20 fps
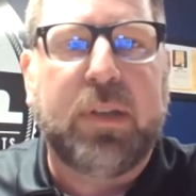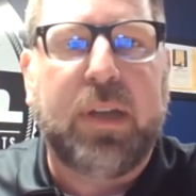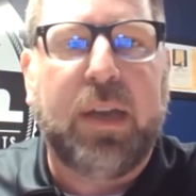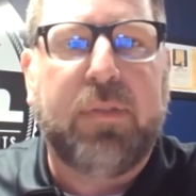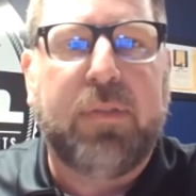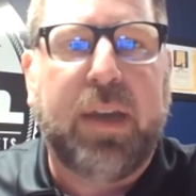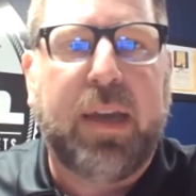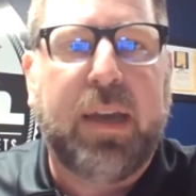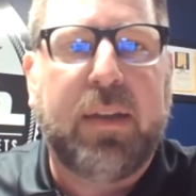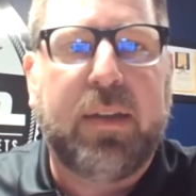And
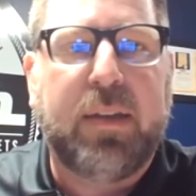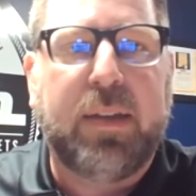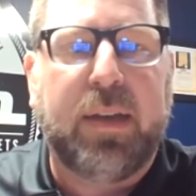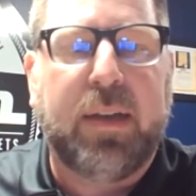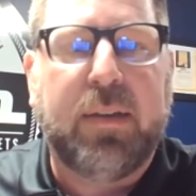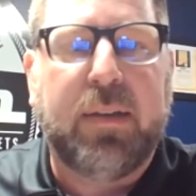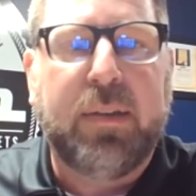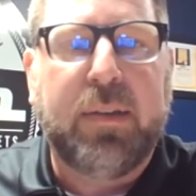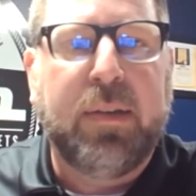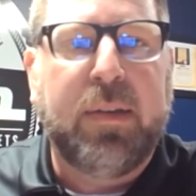I've had
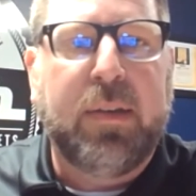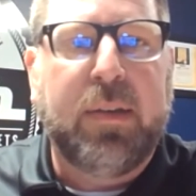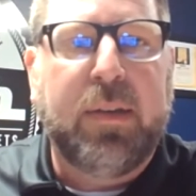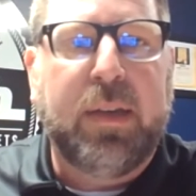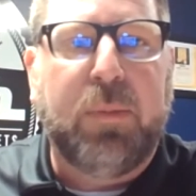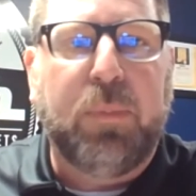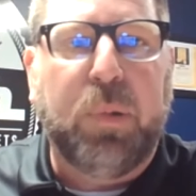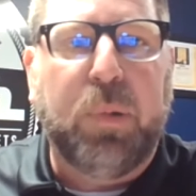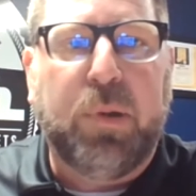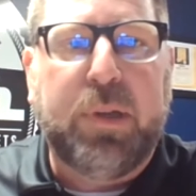
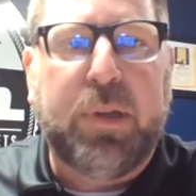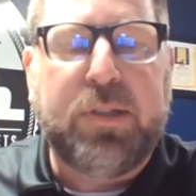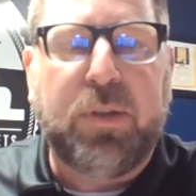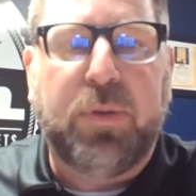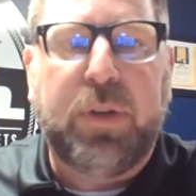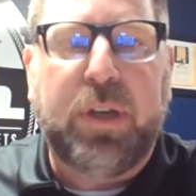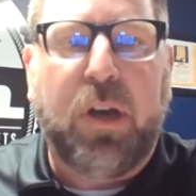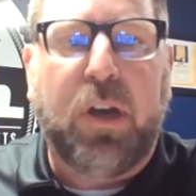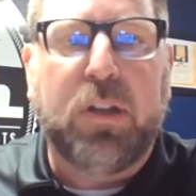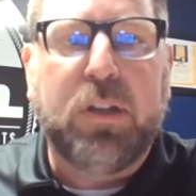employees that
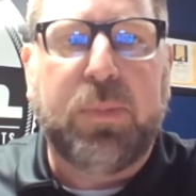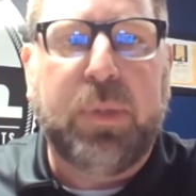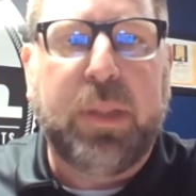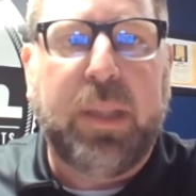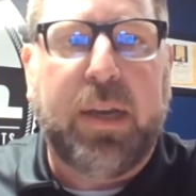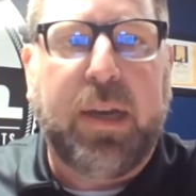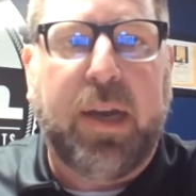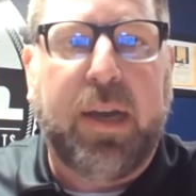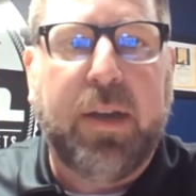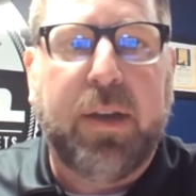we
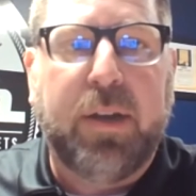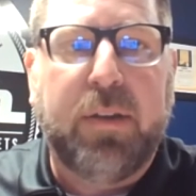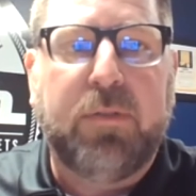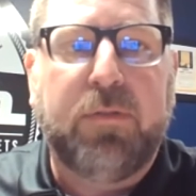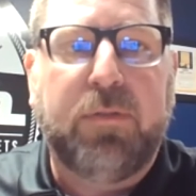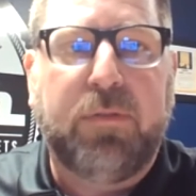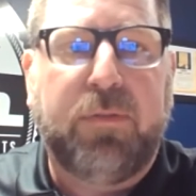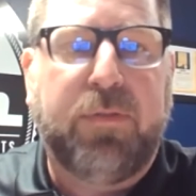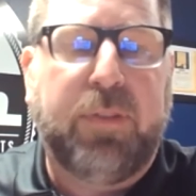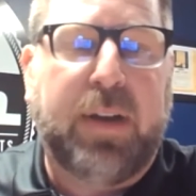ultimately hired
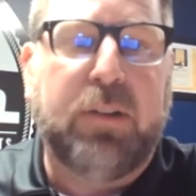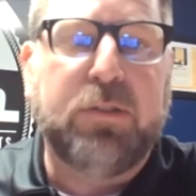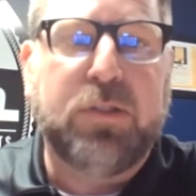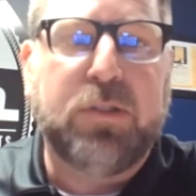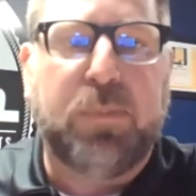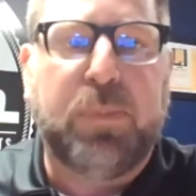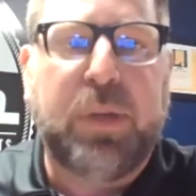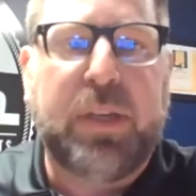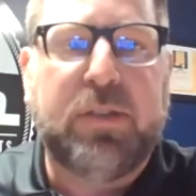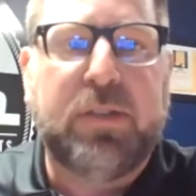found
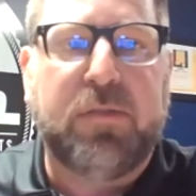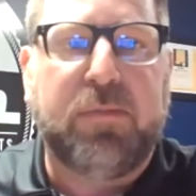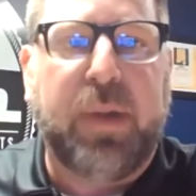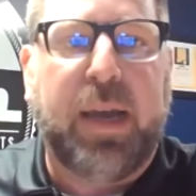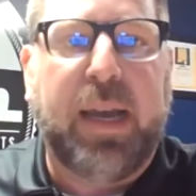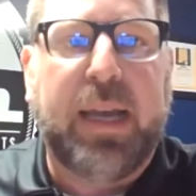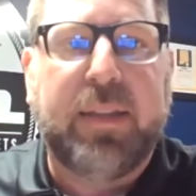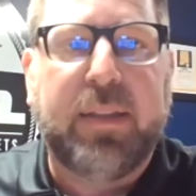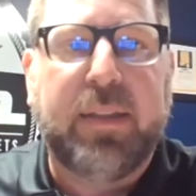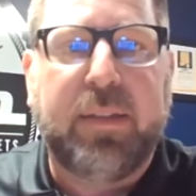some peace of
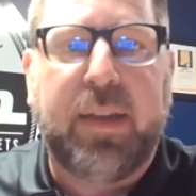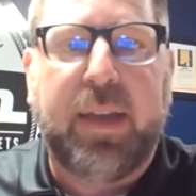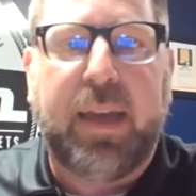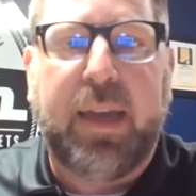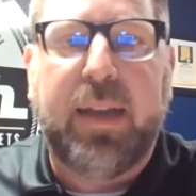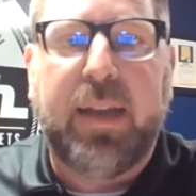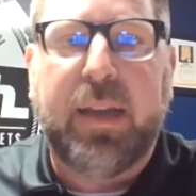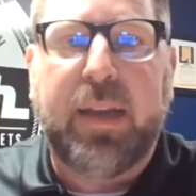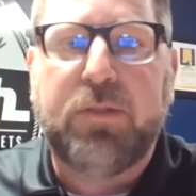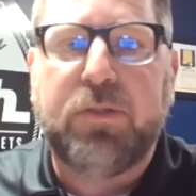mind that they
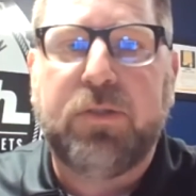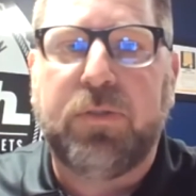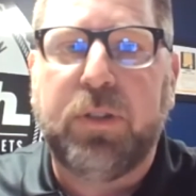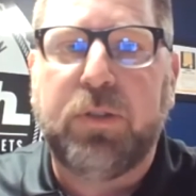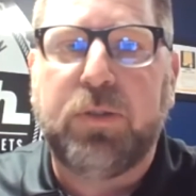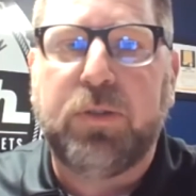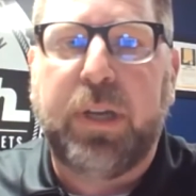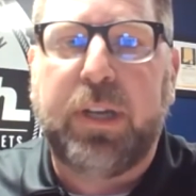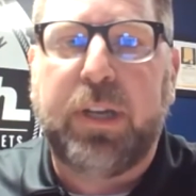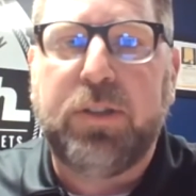had extra
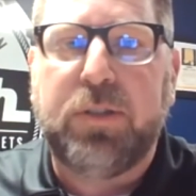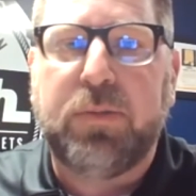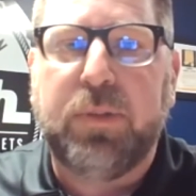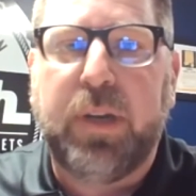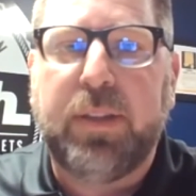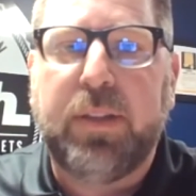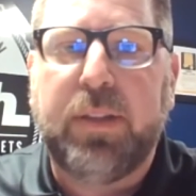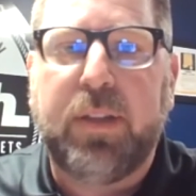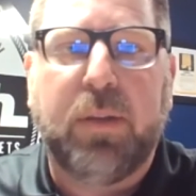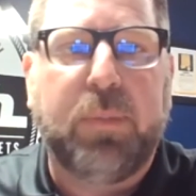filtration
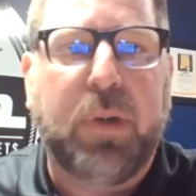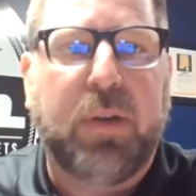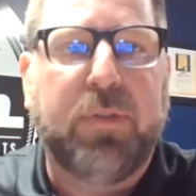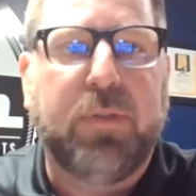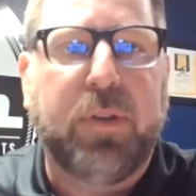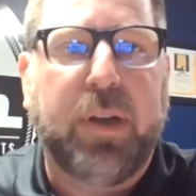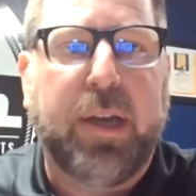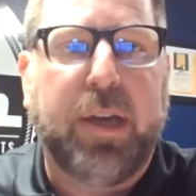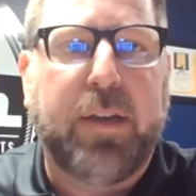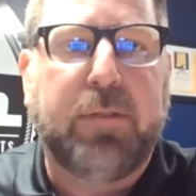right there above
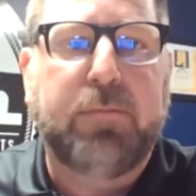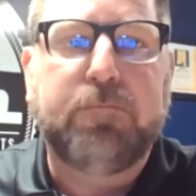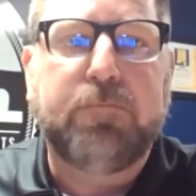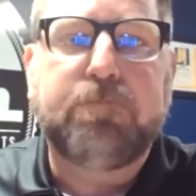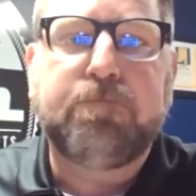their head.